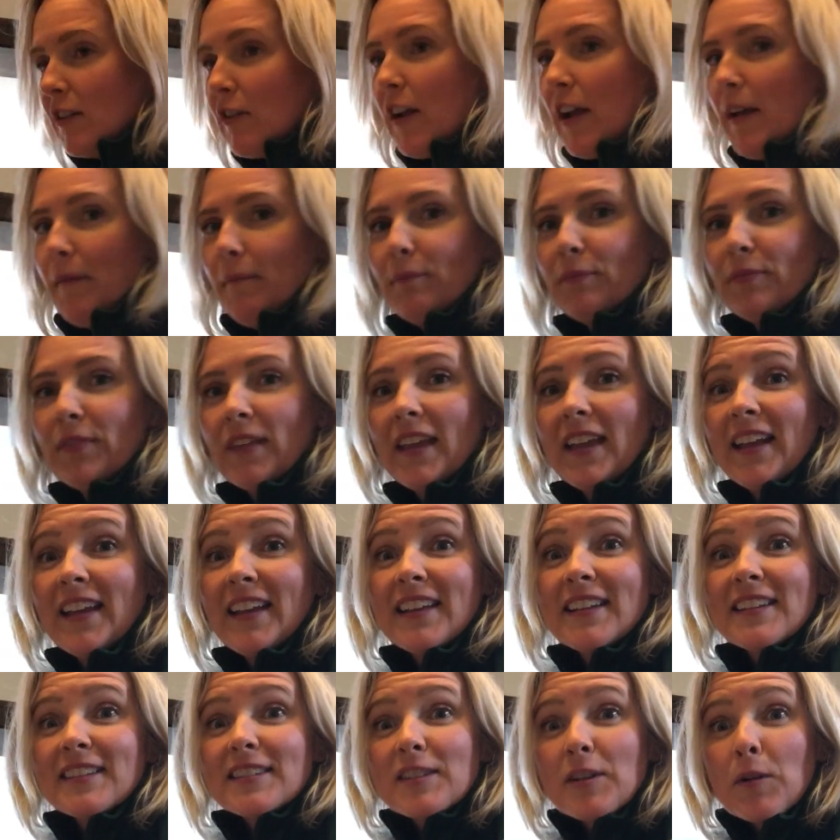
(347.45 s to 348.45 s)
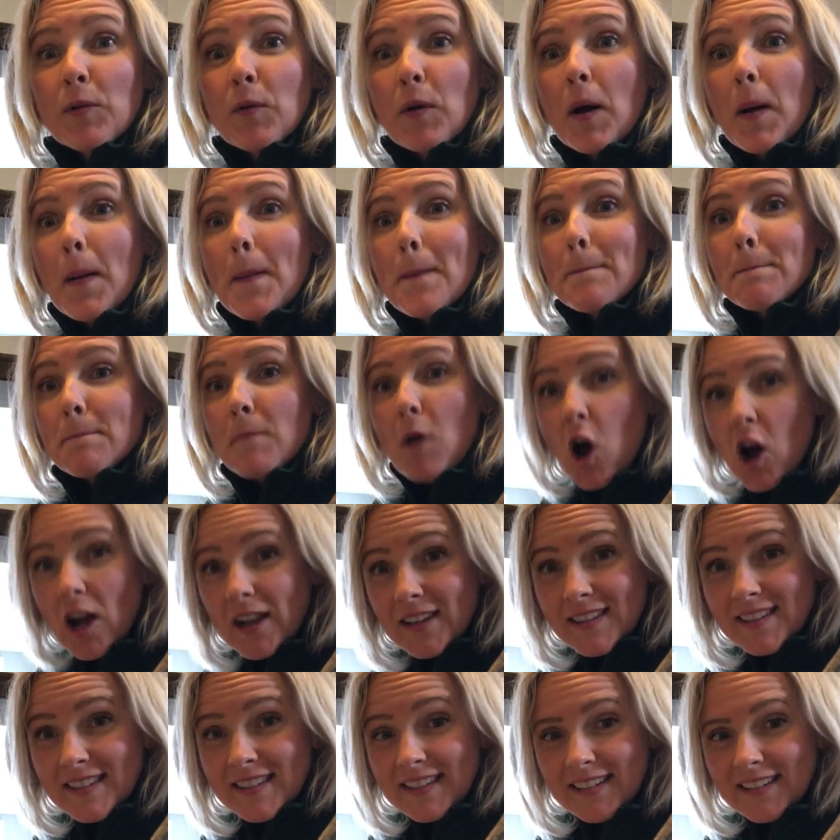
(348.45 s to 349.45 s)
Okay. So
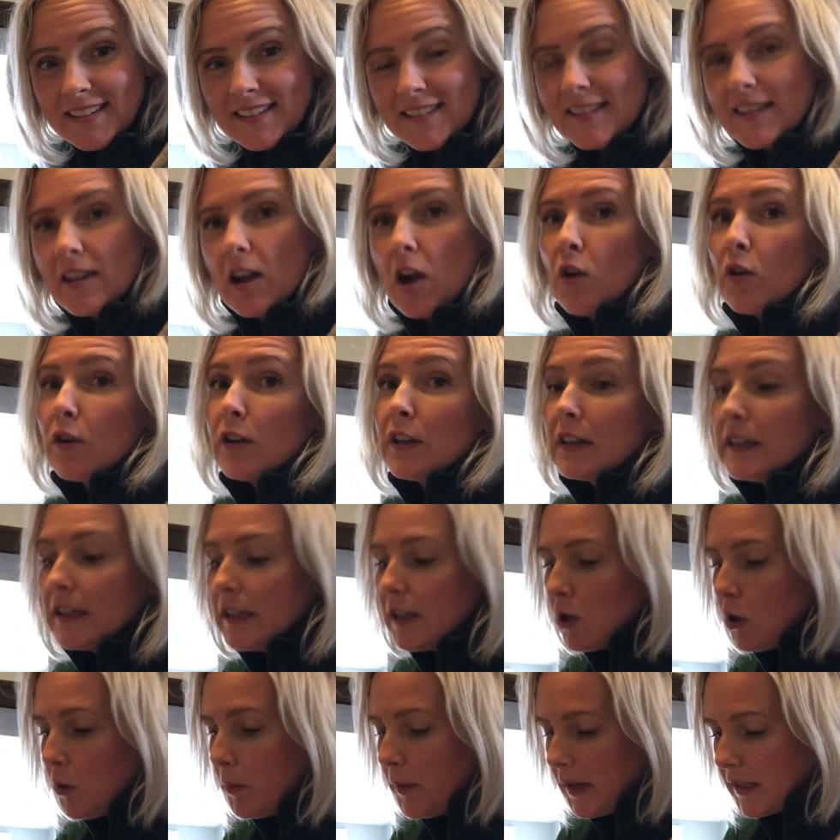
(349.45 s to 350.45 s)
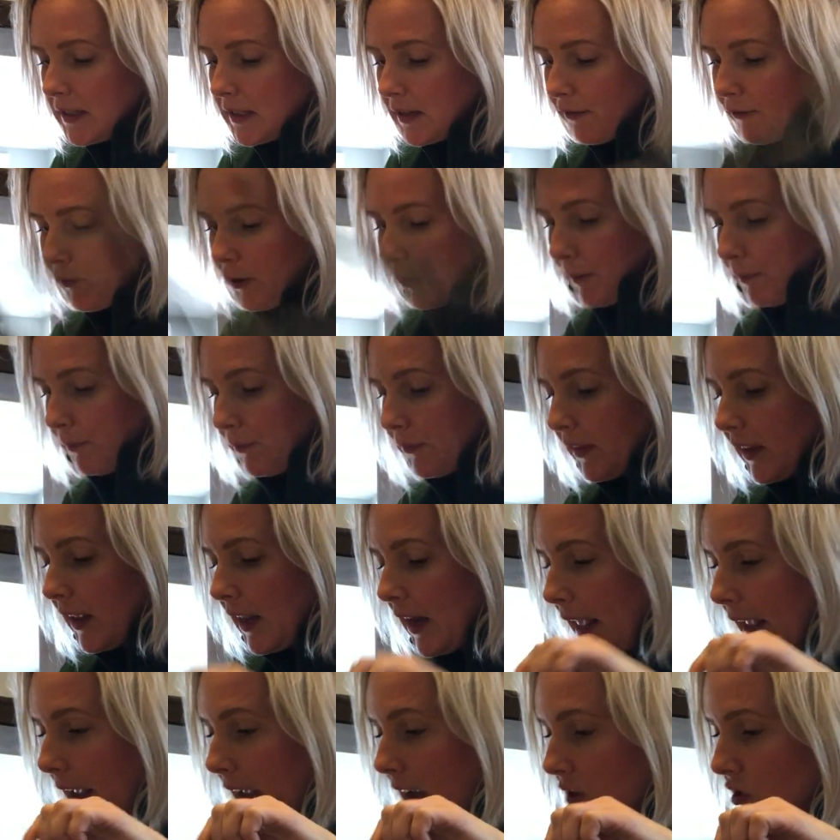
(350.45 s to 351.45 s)
mosses are a little bit different.
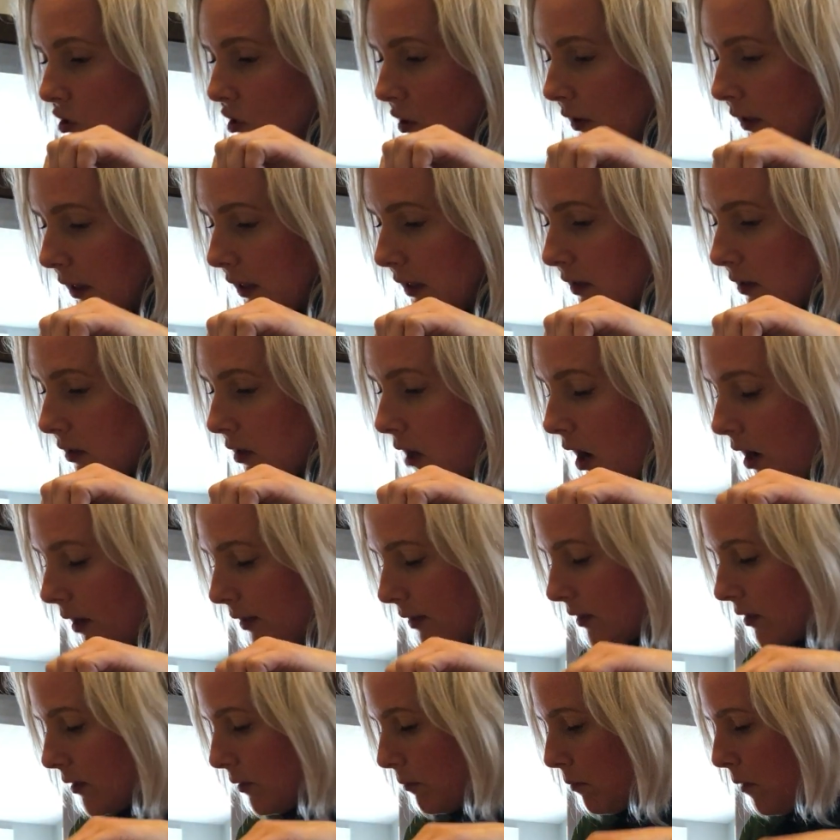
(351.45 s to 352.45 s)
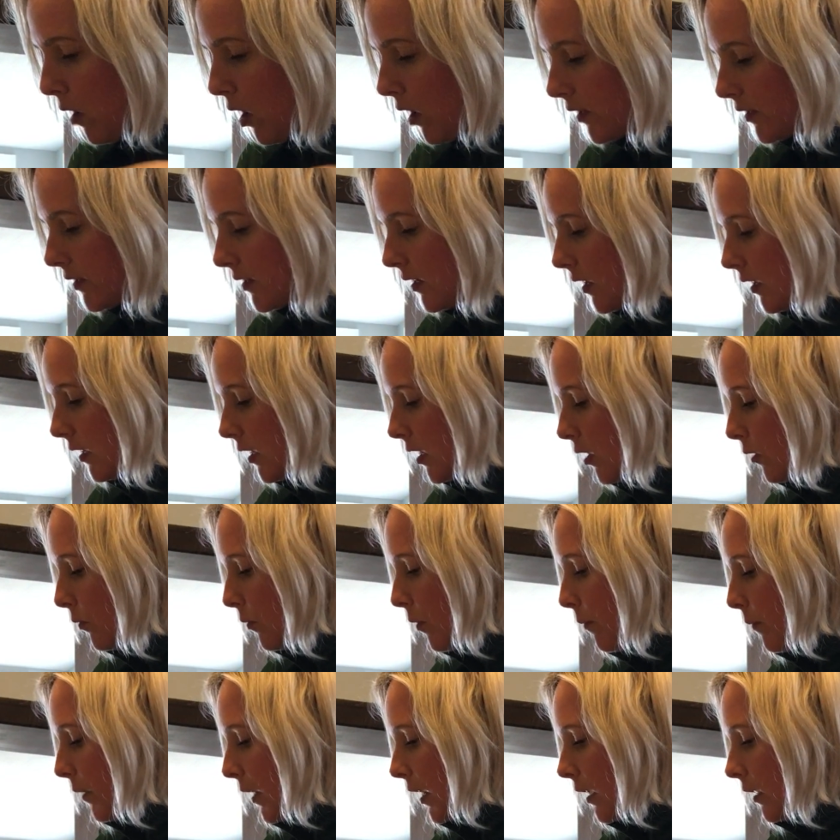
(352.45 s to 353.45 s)
And I actually saw some moss on here
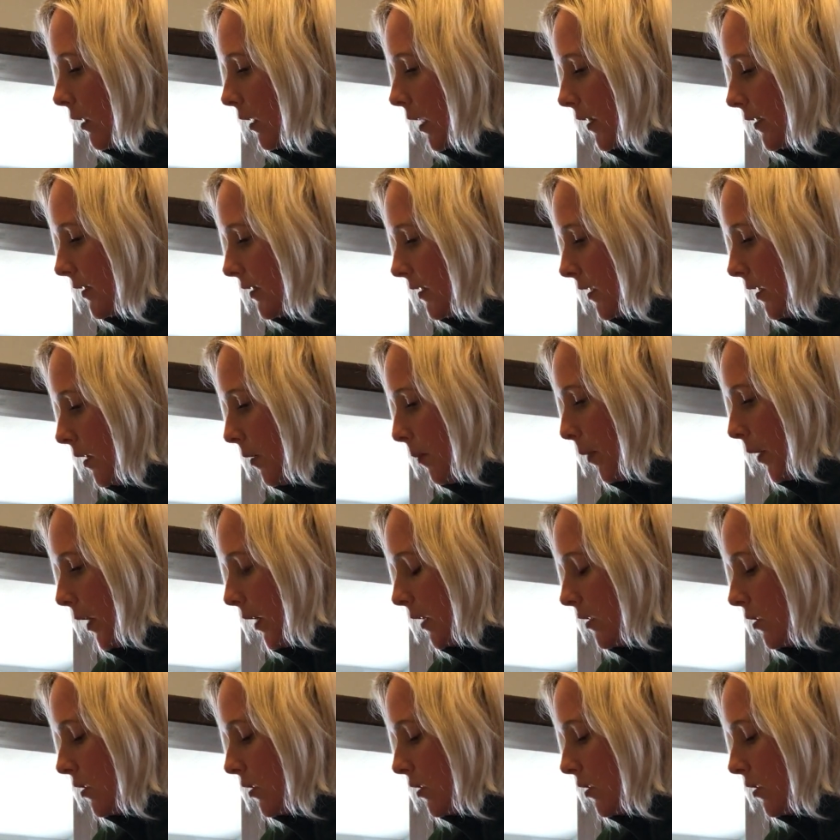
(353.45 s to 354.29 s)
when we collected it, but I